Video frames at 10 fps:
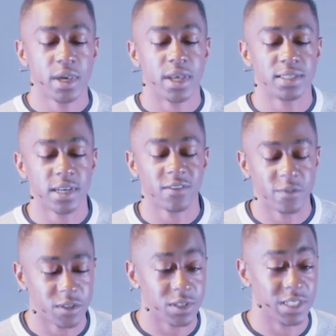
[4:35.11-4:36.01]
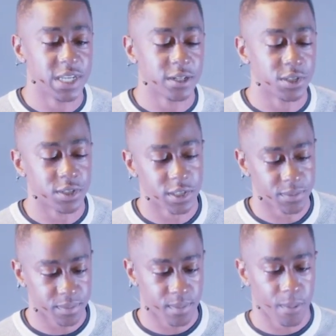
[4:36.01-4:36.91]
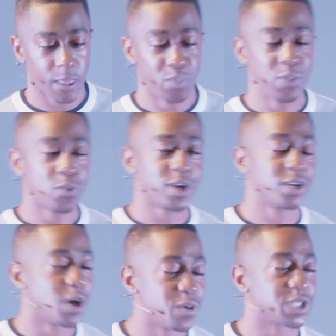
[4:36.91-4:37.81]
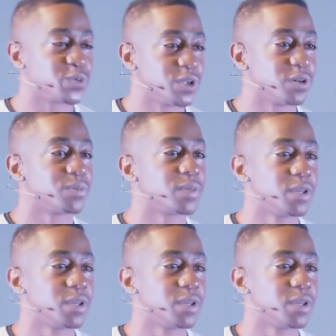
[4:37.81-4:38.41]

intelligence. People want to know what's real.